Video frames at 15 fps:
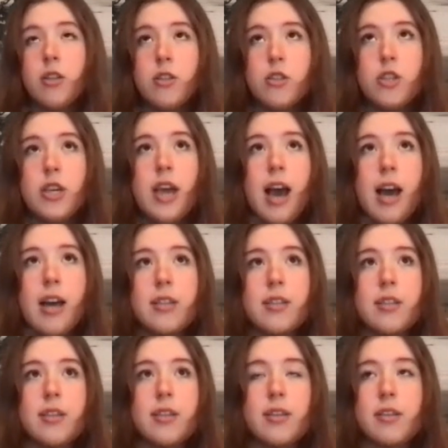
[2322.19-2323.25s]
She
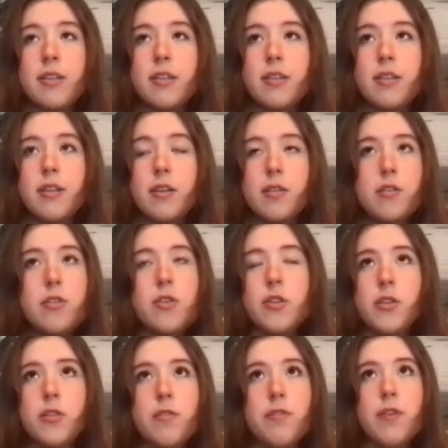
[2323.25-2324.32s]
has
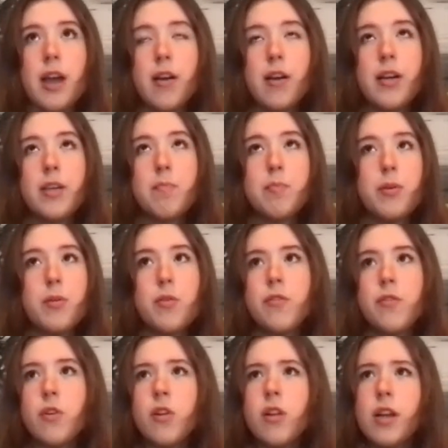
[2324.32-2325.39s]
just a very
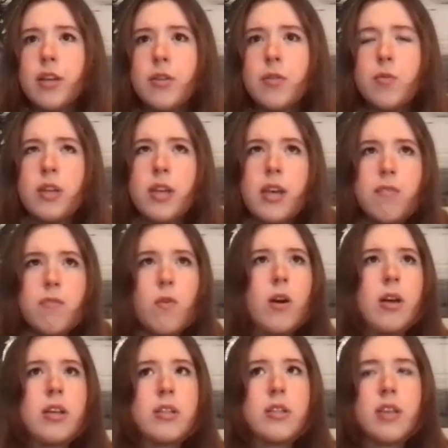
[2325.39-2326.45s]
beautiful and unique
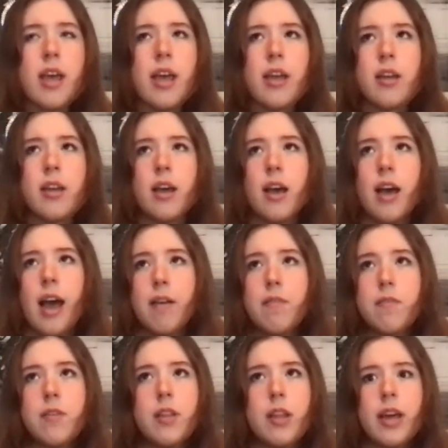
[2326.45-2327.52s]
voice, and I
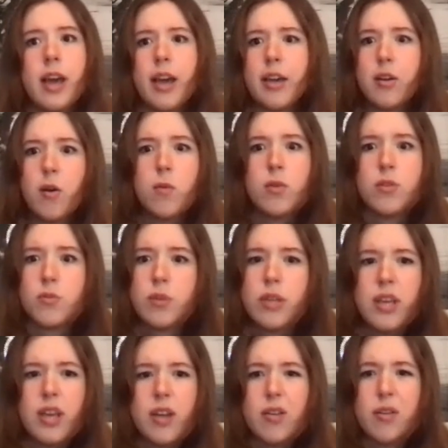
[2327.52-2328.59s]
feel like I can always
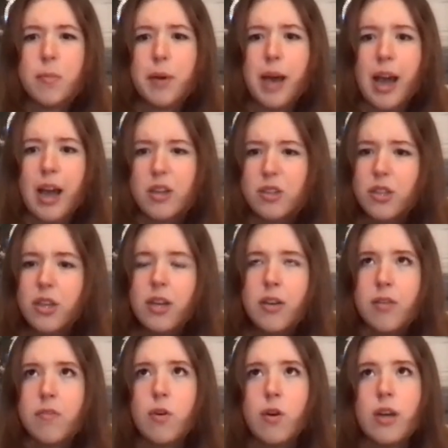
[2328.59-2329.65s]
really hear the passion in
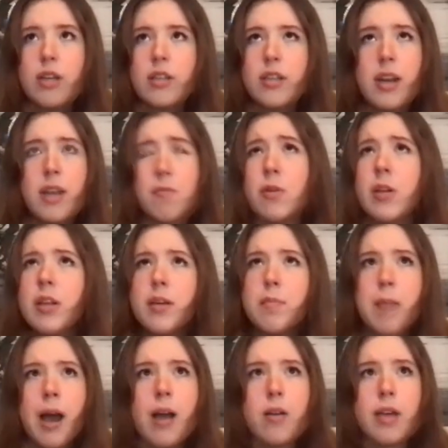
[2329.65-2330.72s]
her voice, and I really
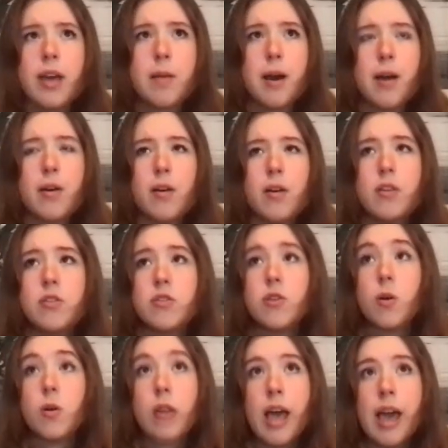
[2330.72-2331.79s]
admire that about her. And
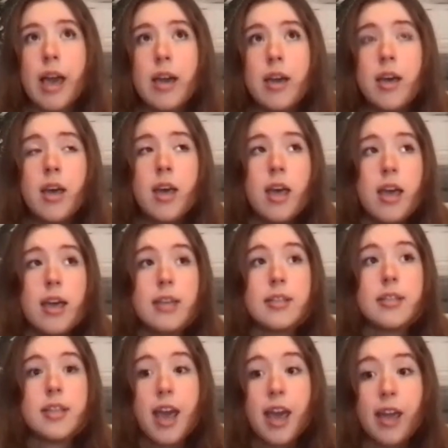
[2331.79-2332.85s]
Soleil
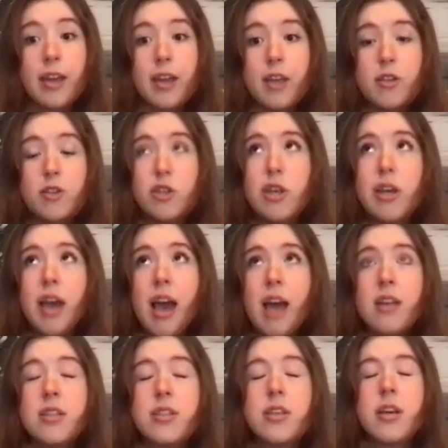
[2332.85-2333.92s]
is 10, and she
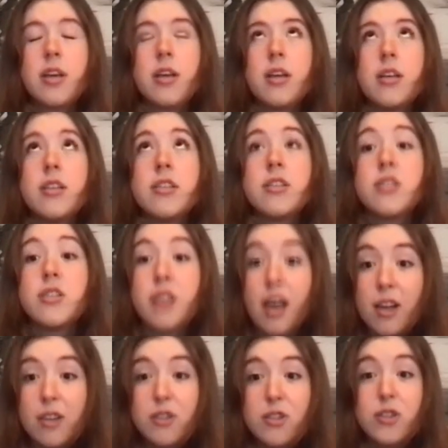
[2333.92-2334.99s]
has
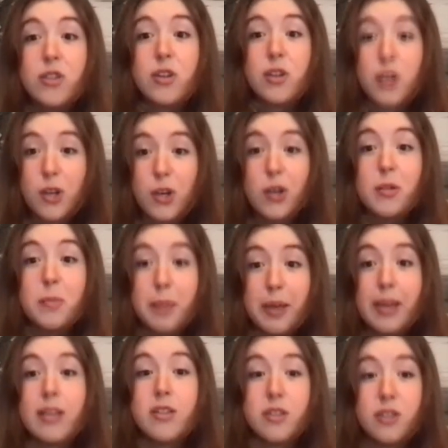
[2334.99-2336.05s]
such good
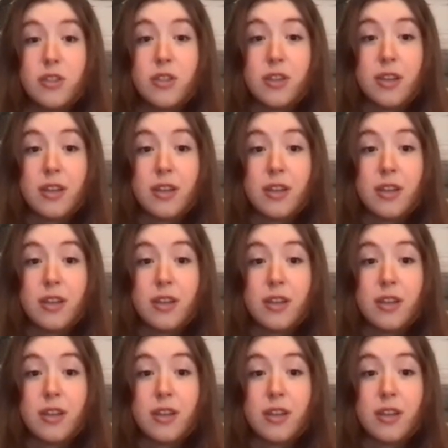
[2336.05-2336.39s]
pitch.